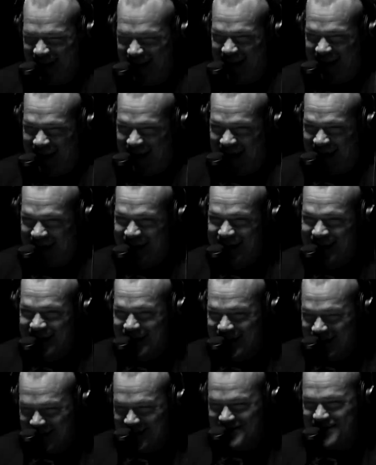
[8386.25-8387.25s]

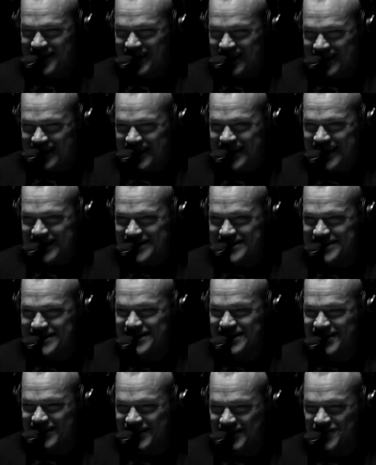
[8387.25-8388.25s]
I was like, yes,
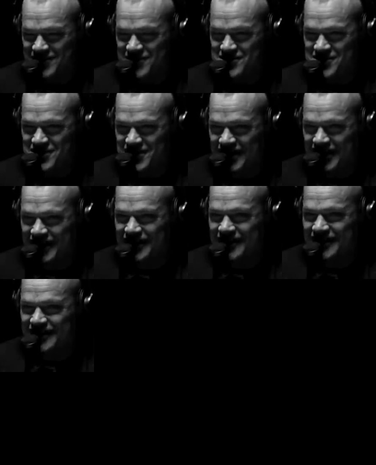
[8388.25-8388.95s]
legit.